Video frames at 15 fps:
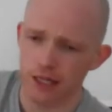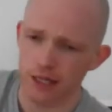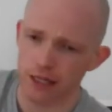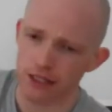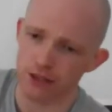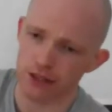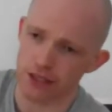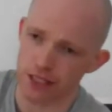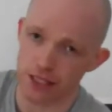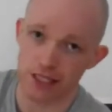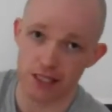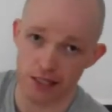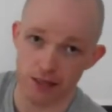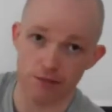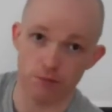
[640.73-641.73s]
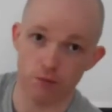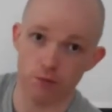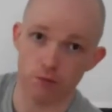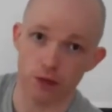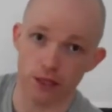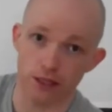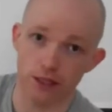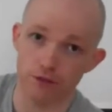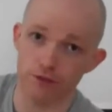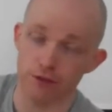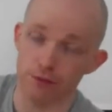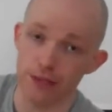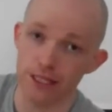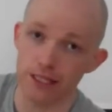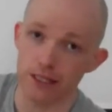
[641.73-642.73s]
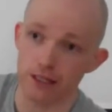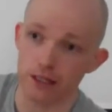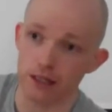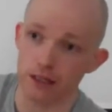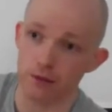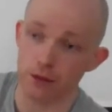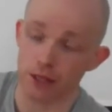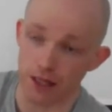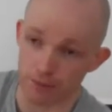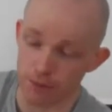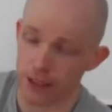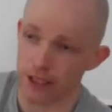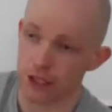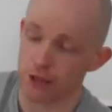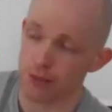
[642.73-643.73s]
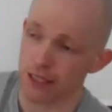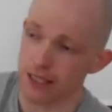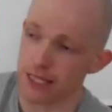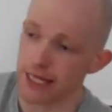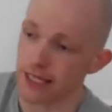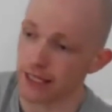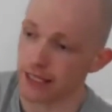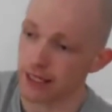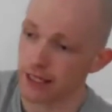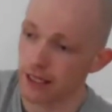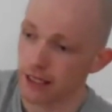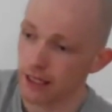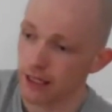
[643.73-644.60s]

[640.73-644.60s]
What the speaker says: and you can see what it did for me. I've managed to maintain it.